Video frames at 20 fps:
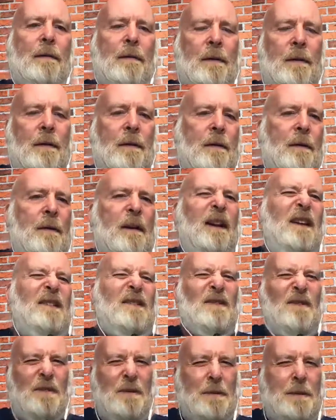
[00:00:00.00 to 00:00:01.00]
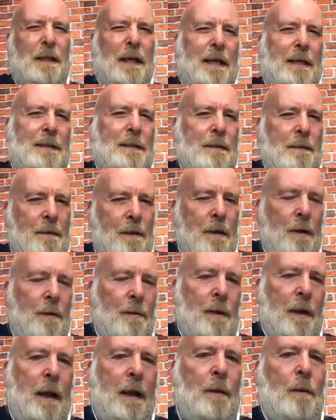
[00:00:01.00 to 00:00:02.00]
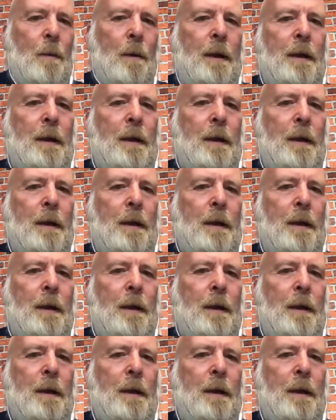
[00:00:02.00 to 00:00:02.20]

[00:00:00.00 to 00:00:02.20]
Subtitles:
and it sort of says that in 8